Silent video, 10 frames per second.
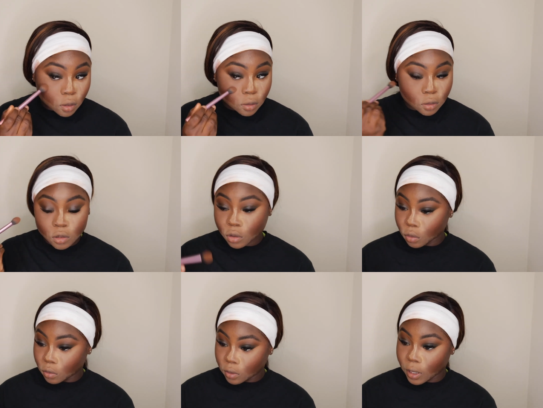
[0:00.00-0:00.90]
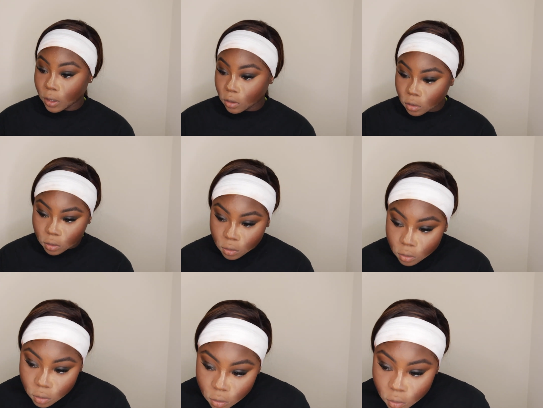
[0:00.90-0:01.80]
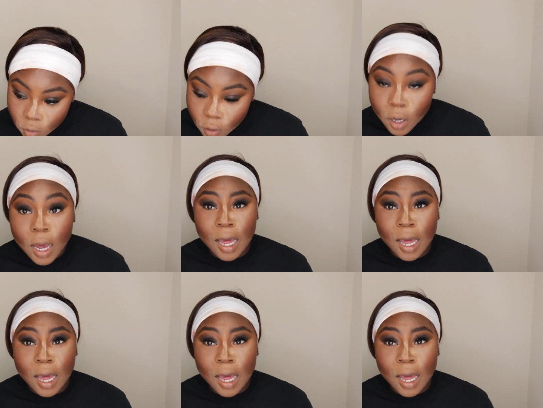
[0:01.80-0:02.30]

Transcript: Wow, okay. English is not my first language. I was just